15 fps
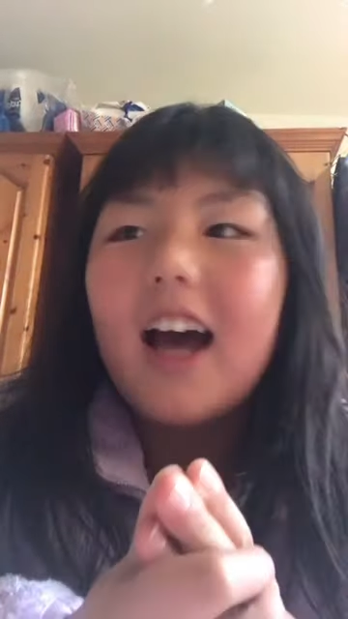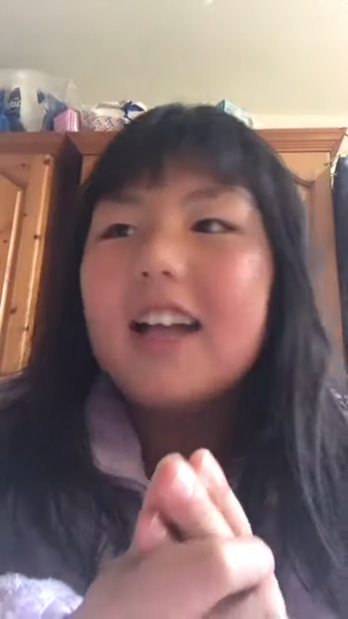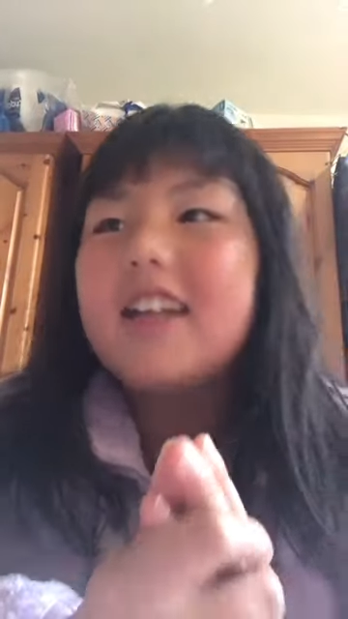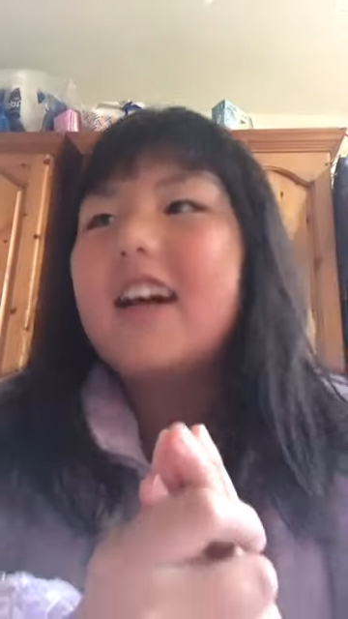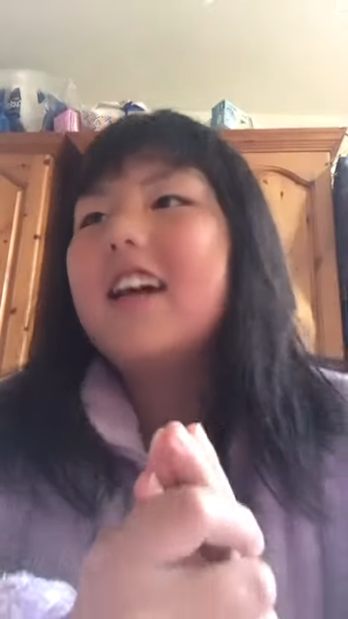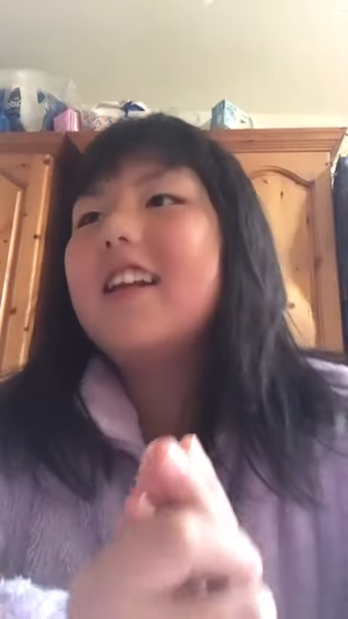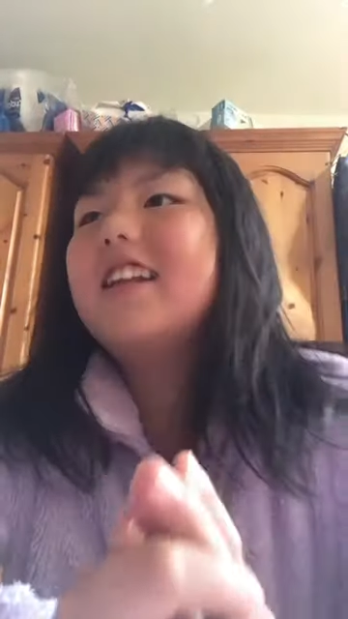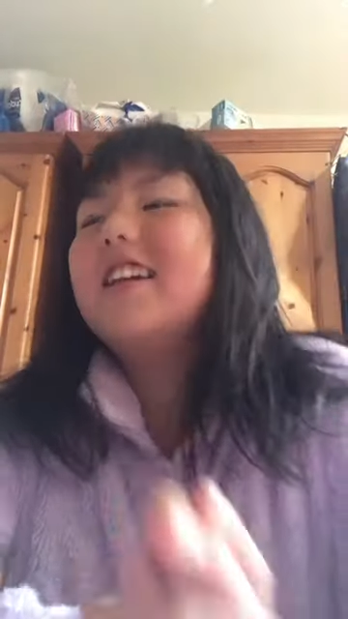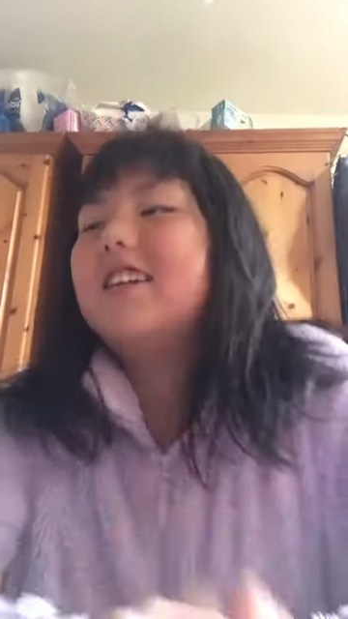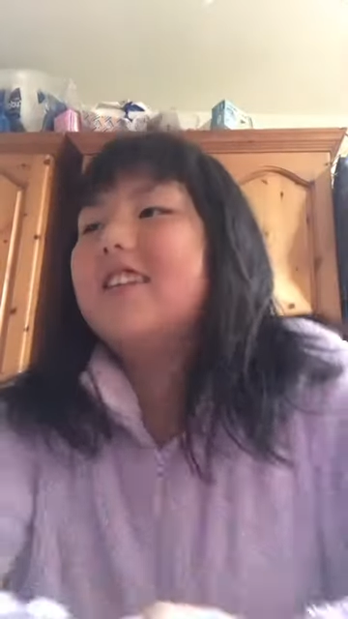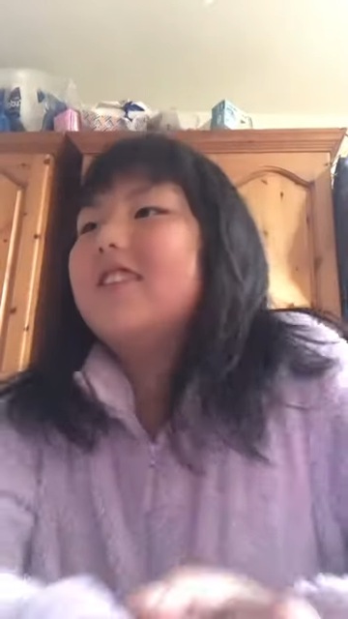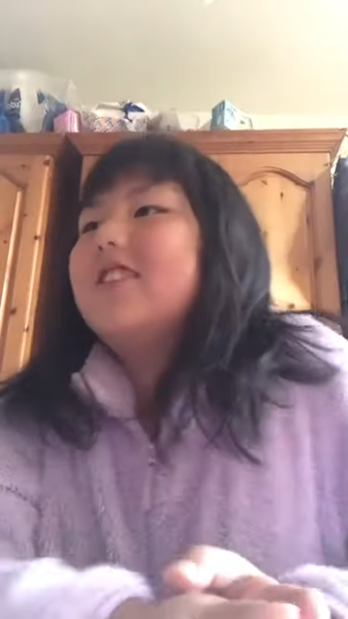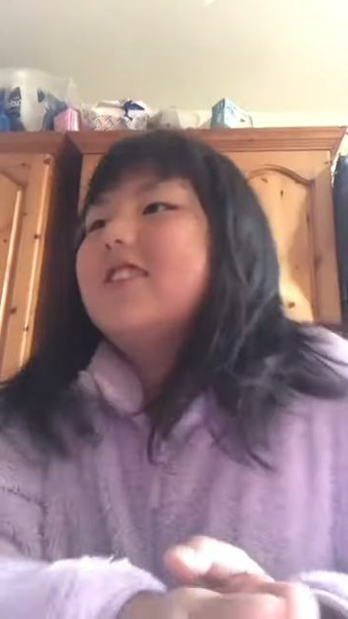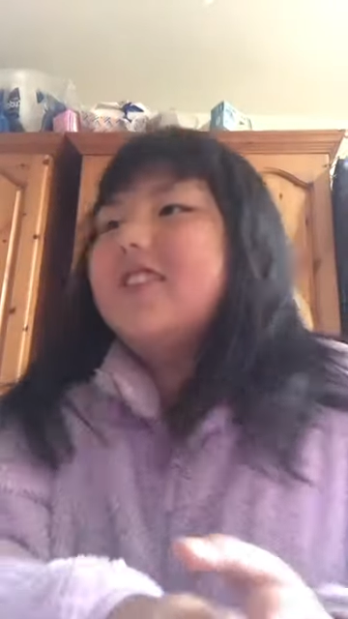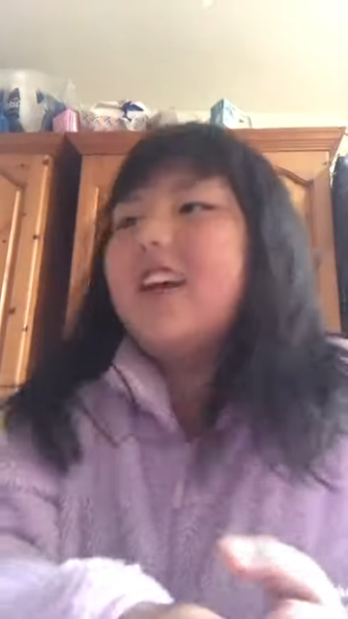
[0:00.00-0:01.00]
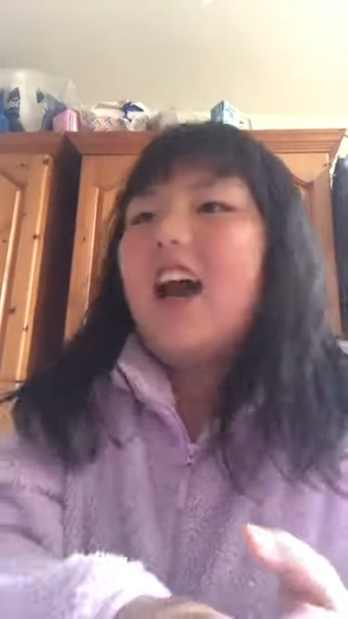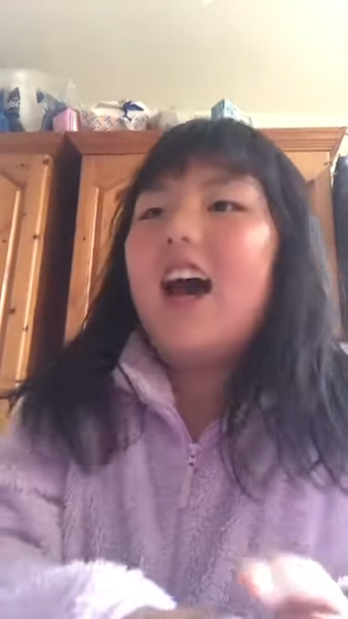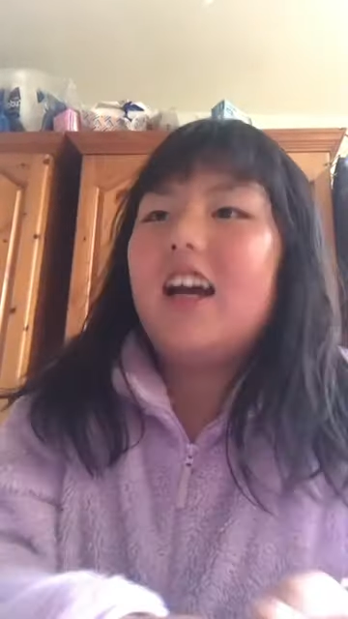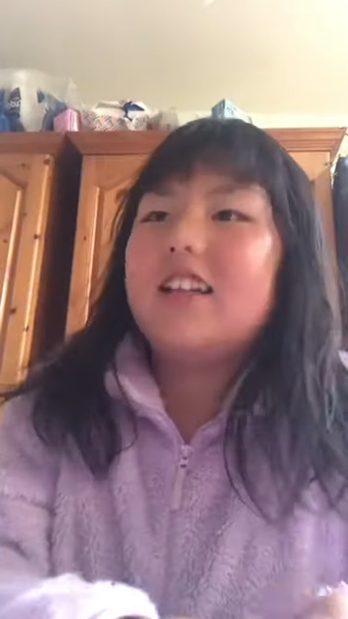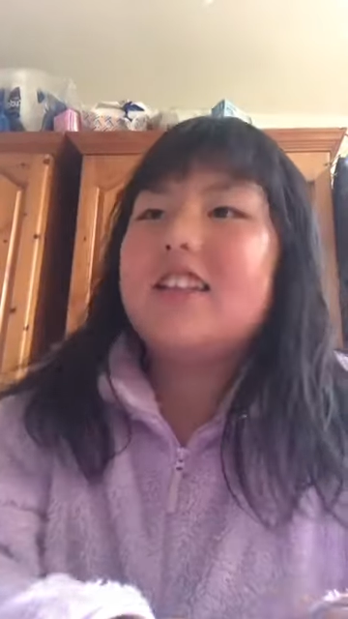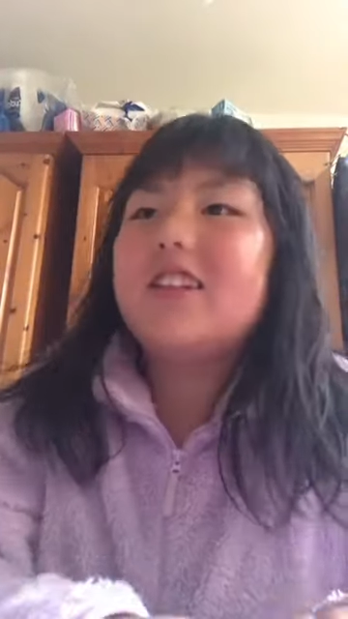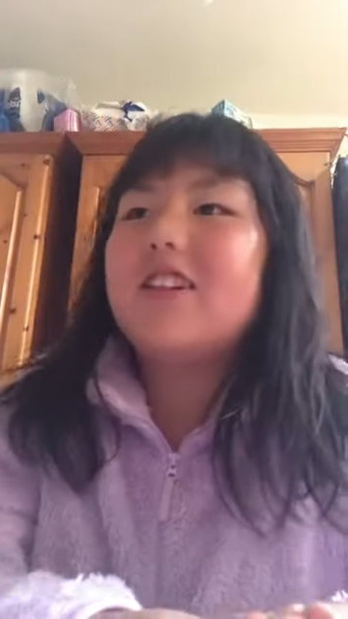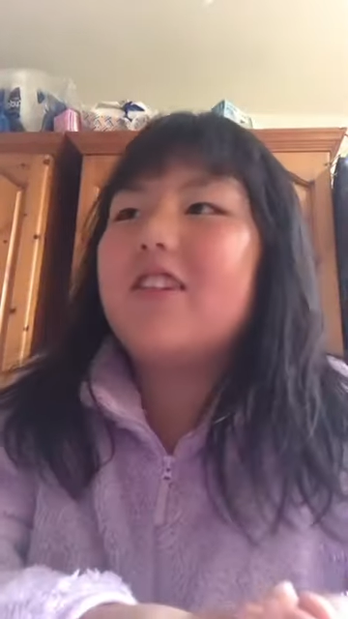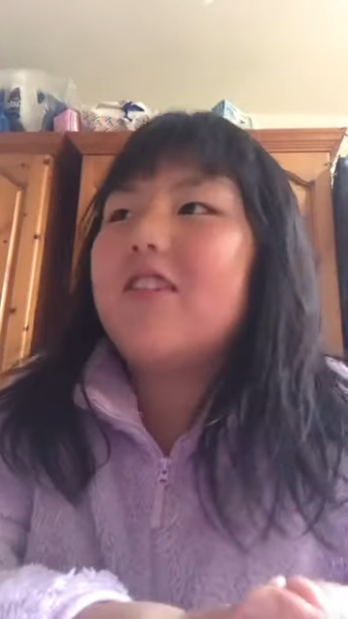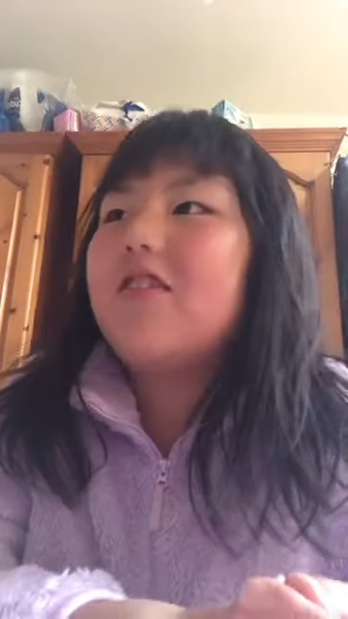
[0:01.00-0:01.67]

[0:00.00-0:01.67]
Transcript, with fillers: and I literally actually